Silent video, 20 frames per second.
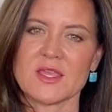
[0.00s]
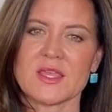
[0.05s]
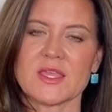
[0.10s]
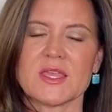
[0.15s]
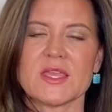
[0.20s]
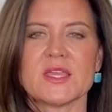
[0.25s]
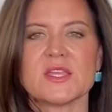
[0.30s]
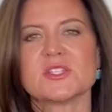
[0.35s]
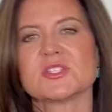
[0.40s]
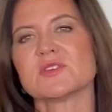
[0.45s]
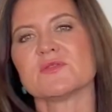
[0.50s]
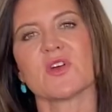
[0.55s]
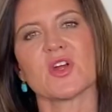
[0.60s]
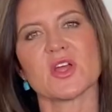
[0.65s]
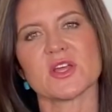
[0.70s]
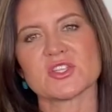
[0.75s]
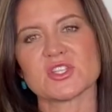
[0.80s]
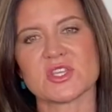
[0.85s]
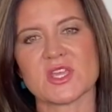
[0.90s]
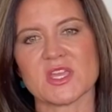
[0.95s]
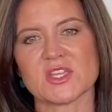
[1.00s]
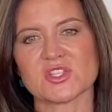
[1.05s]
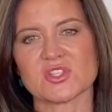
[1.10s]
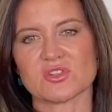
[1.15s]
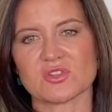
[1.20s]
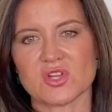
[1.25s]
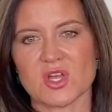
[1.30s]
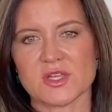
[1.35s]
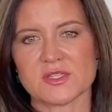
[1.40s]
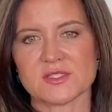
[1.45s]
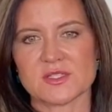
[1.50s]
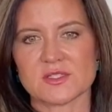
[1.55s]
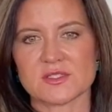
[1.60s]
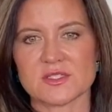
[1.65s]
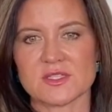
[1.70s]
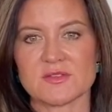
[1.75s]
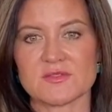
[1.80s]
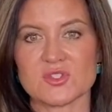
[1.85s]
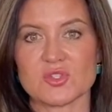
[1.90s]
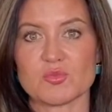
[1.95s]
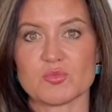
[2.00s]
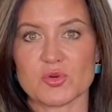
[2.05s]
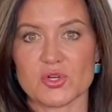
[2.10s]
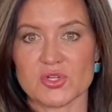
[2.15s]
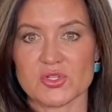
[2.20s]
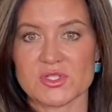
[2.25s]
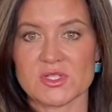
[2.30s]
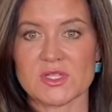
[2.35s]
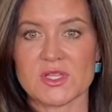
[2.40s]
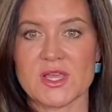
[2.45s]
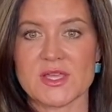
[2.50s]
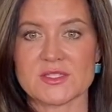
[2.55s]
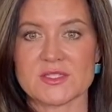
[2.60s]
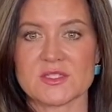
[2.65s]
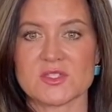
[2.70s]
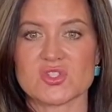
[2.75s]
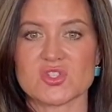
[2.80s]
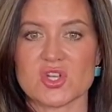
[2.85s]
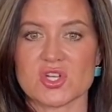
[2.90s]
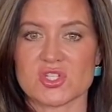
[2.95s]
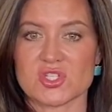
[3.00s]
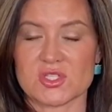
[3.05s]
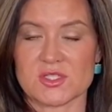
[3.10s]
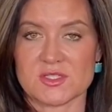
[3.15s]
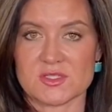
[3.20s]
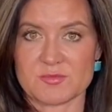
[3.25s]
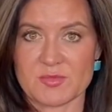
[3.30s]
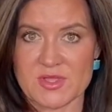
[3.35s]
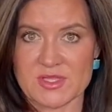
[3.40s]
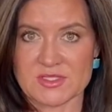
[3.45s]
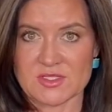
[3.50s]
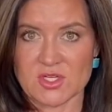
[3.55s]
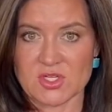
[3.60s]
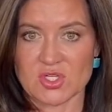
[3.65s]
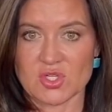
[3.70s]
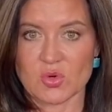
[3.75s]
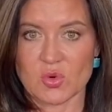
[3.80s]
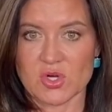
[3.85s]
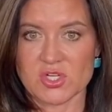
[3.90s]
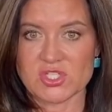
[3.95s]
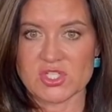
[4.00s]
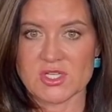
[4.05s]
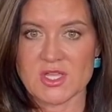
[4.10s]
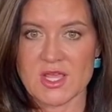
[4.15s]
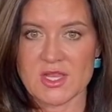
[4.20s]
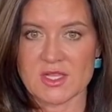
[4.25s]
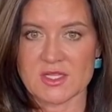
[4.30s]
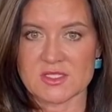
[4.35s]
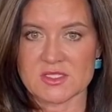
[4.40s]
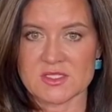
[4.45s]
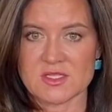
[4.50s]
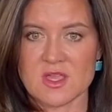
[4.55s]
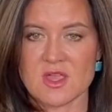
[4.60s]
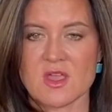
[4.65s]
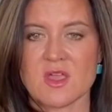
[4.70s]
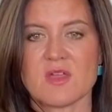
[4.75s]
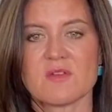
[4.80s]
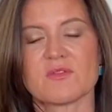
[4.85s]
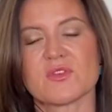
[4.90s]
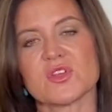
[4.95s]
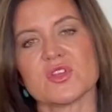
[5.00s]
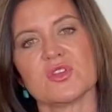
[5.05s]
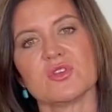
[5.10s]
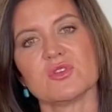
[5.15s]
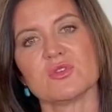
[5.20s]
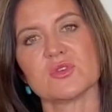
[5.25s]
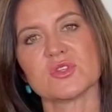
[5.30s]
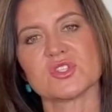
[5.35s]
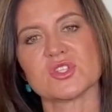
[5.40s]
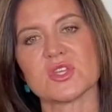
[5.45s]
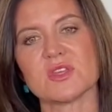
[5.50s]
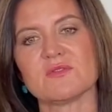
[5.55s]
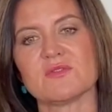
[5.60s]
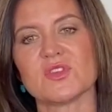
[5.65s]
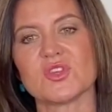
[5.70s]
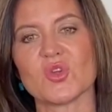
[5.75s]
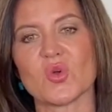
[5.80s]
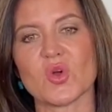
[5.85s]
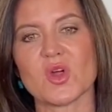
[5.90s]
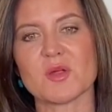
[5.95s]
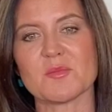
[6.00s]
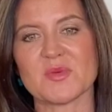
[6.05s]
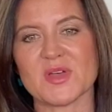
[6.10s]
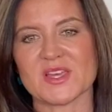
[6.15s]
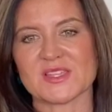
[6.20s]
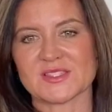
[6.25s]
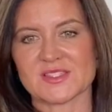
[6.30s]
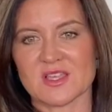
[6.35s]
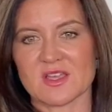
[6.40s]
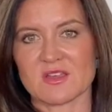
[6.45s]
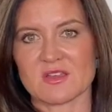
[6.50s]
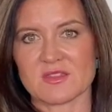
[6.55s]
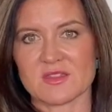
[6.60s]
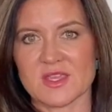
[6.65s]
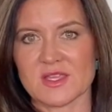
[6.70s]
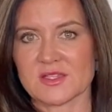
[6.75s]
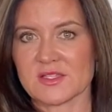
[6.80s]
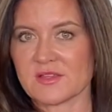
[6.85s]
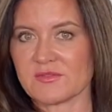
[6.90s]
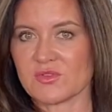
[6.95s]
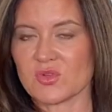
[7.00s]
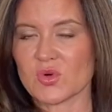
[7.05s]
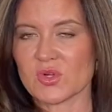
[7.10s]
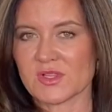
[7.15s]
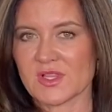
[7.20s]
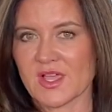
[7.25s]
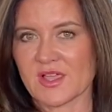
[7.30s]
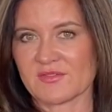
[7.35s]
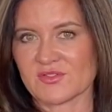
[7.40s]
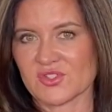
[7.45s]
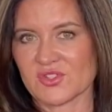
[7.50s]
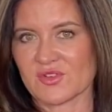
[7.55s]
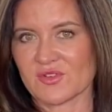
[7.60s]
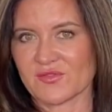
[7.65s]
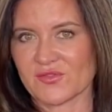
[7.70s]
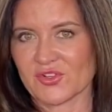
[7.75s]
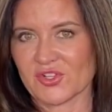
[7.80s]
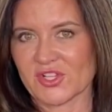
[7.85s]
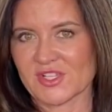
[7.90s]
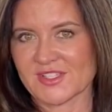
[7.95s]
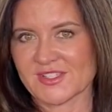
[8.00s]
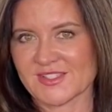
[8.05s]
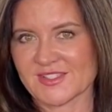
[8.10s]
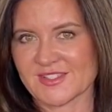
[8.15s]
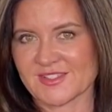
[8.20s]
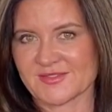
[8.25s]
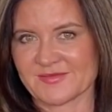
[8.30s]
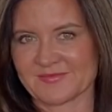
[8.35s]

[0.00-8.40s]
Each of our educational consults gives you personalized instructions based on your genetics for you to achieve your best health and live your life to your fullest.